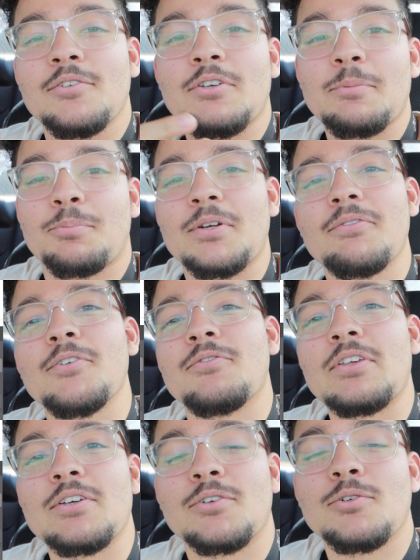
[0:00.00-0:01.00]
you hit preview
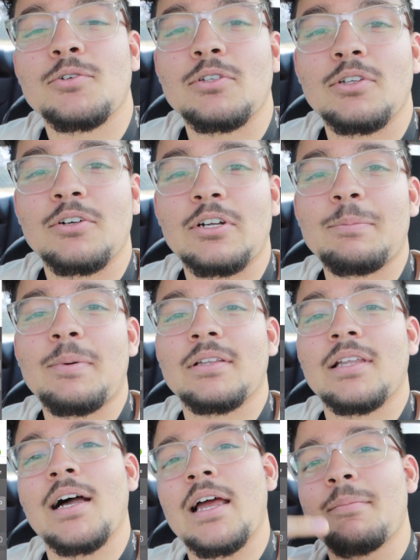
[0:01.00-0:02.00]
vehicle, you load it up
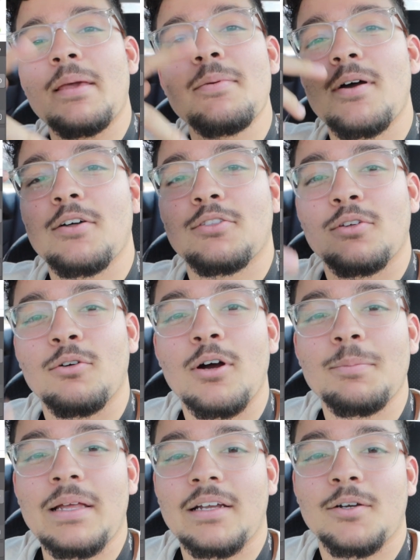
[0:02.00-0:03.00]
online. Maybe I'll throw
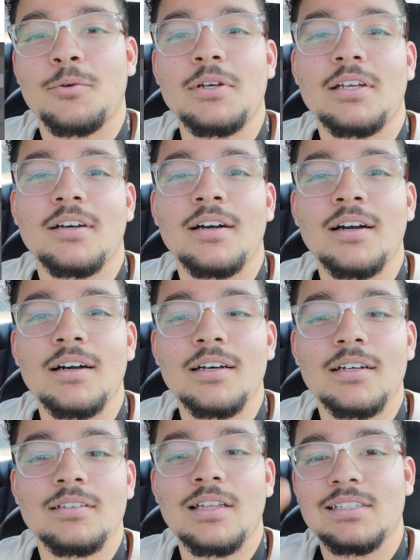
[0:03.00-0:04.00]
up like a quick
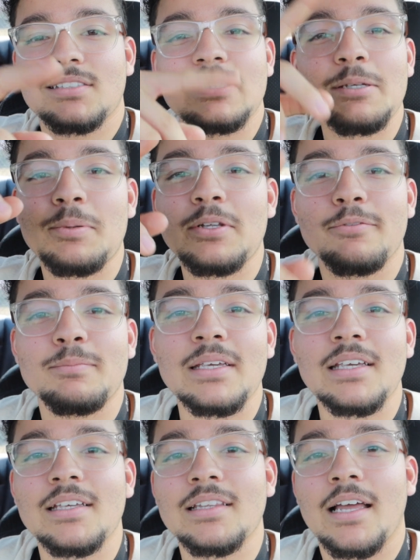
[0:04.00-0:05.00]
like snippet of
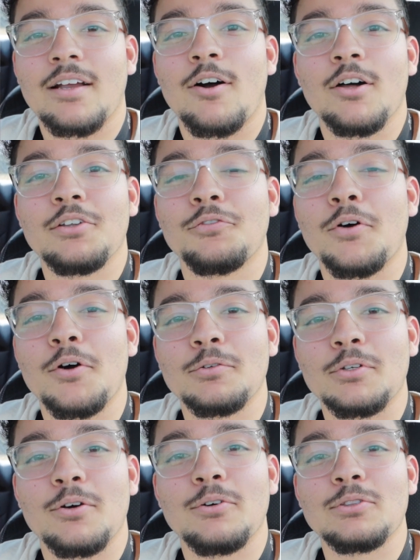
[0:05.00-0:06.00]
me like on the
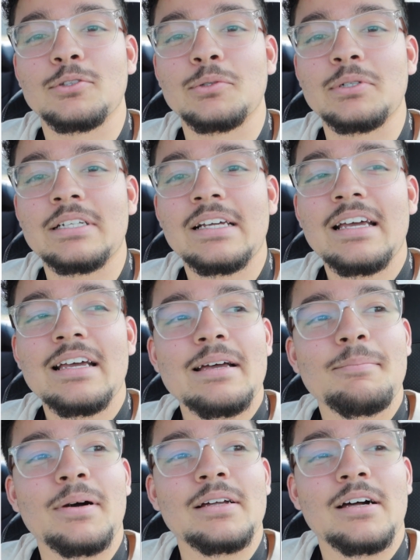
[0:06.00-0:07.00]
phone going through it.
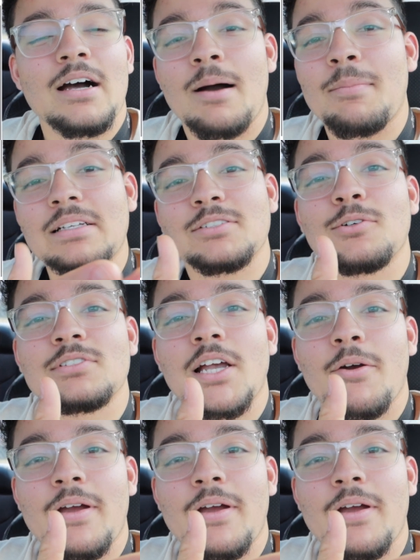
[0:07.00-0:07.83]
But I'm about to go inside